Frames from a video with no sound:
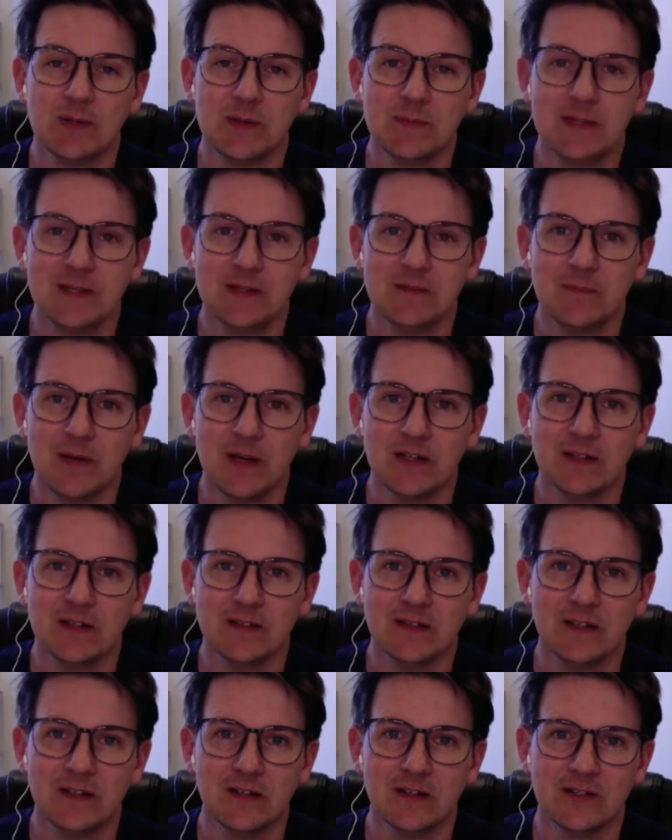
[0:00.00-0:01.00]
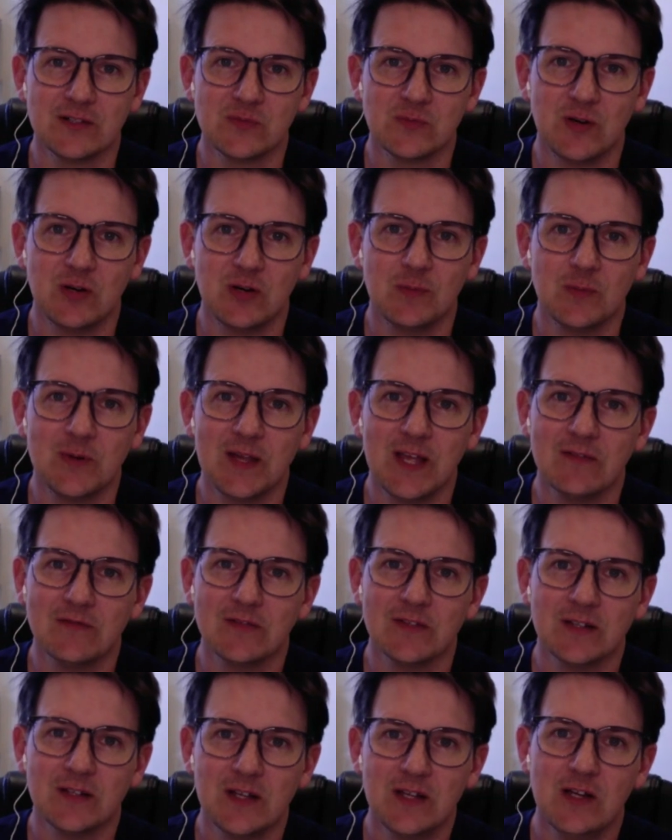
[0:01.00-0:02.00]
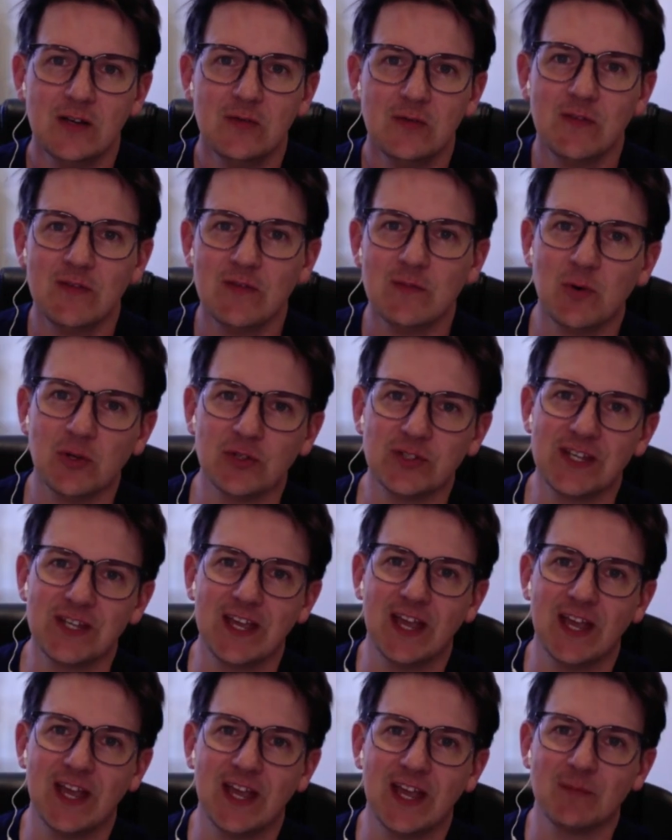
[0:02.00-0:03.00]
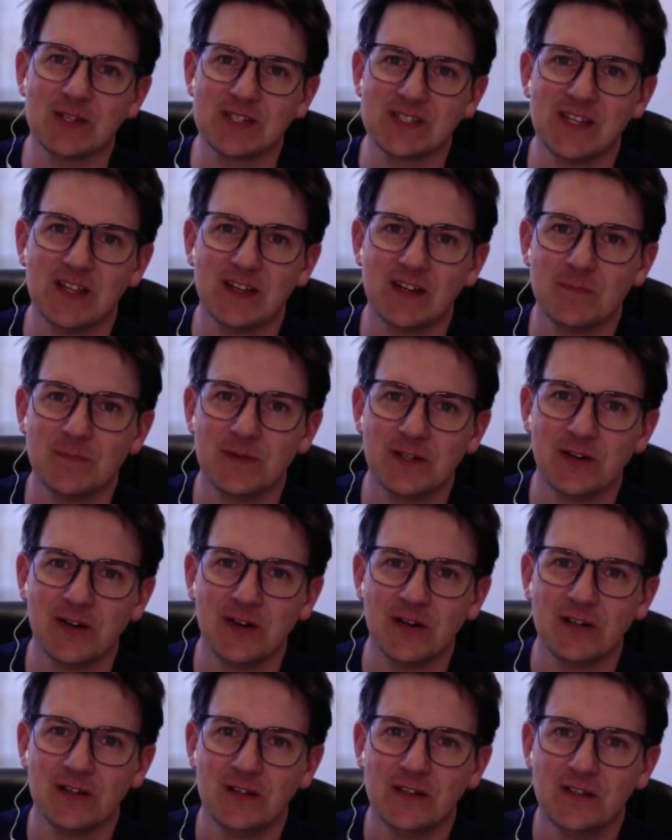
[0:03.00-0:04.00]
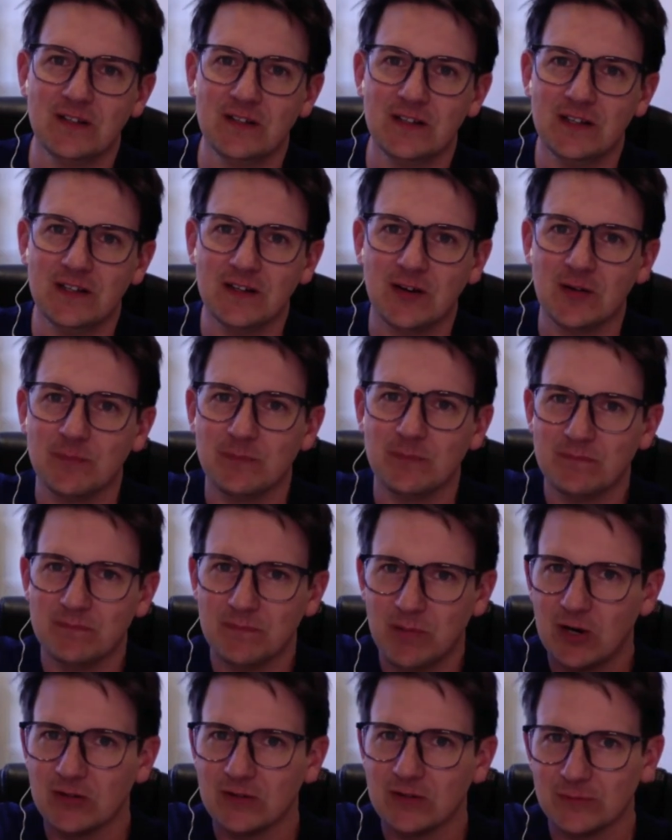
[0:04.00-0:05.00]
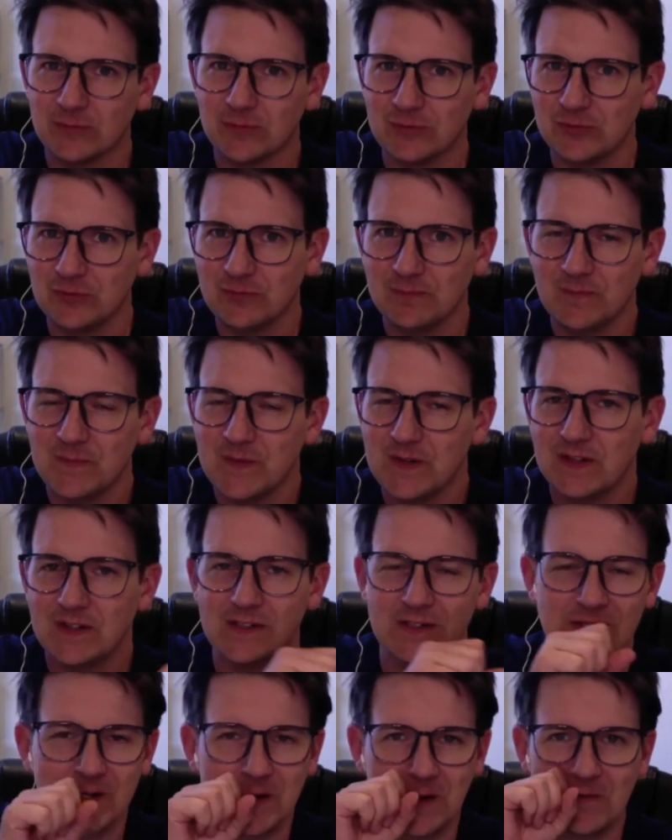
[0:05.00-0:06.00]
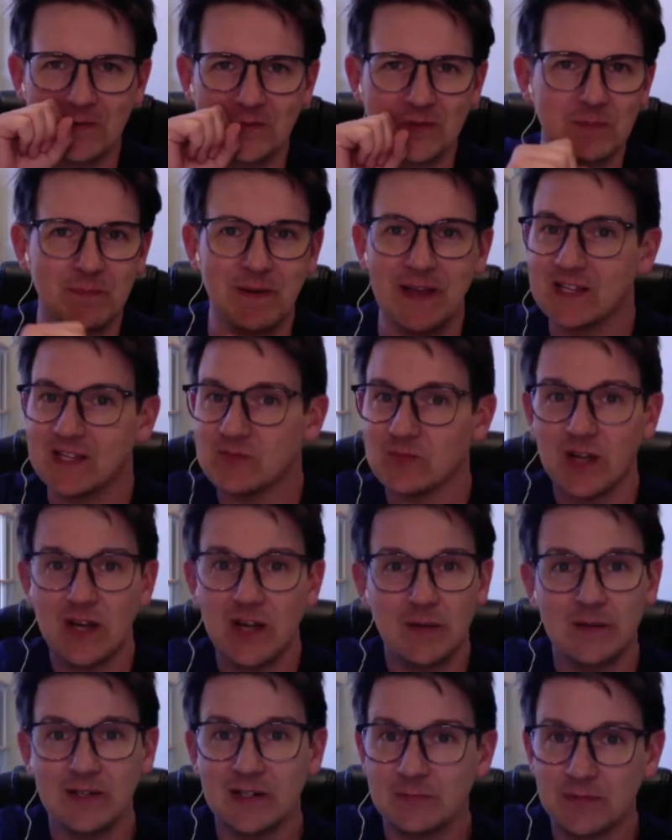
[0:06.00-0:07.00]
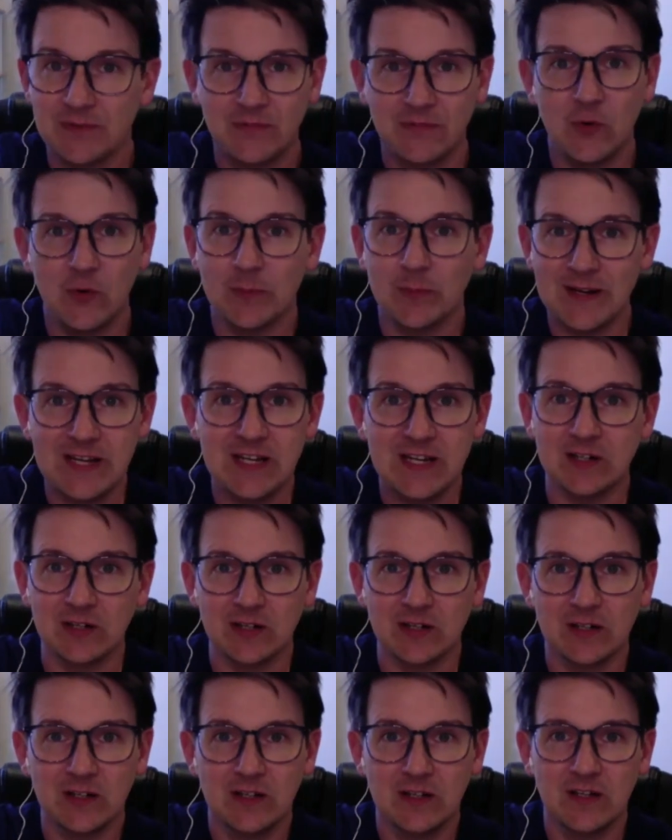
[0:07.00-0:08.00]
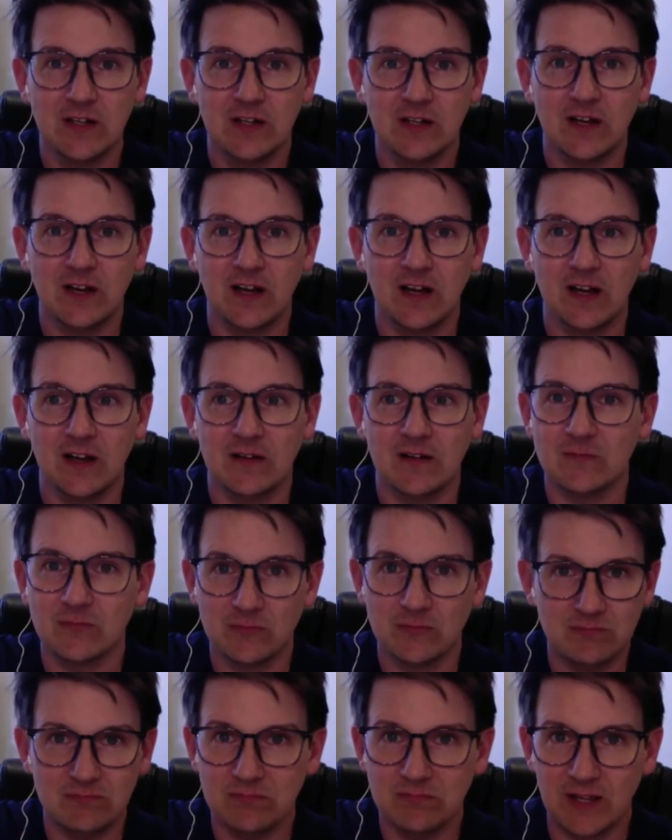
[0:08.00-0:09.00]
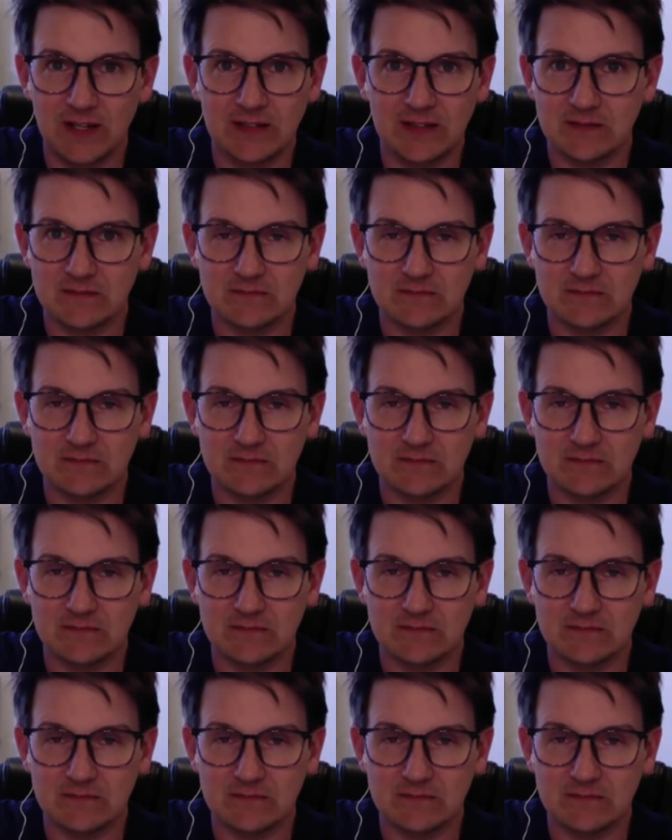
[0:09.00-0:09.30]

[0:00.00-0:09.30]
be embedded there as well. But we have a multi-camera setup in our parlor room. So the bands will come in and perform here, like